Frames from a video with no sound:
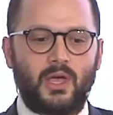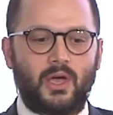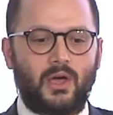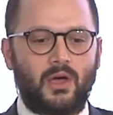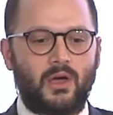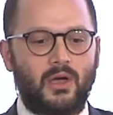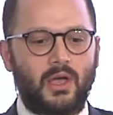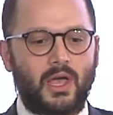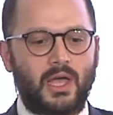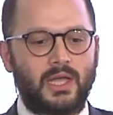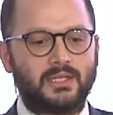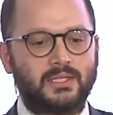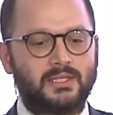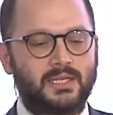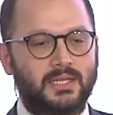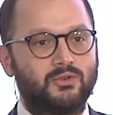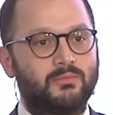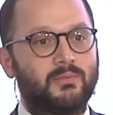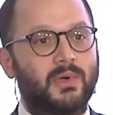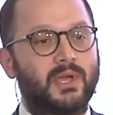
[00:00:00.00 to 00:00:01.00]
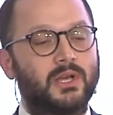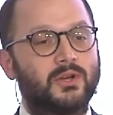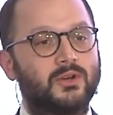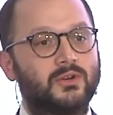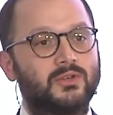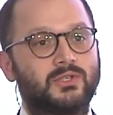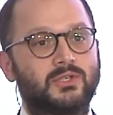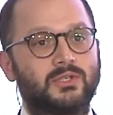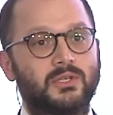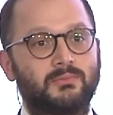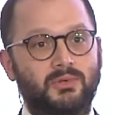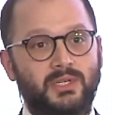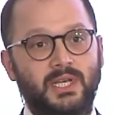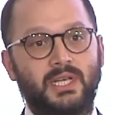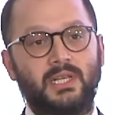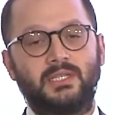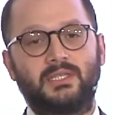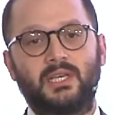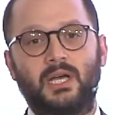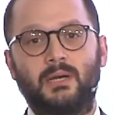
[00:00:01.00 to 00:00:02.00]
And central bankers,
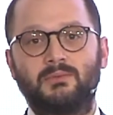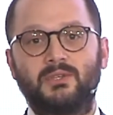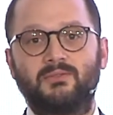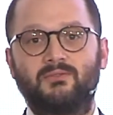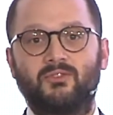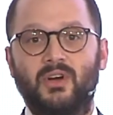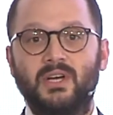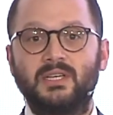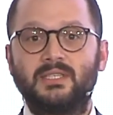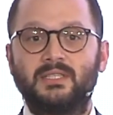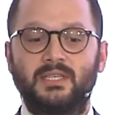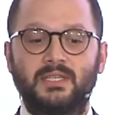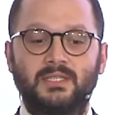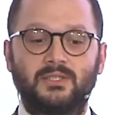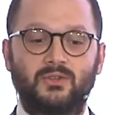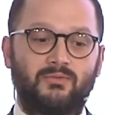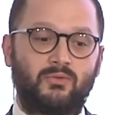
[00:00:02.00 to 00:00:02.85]
particularly in times of crisis,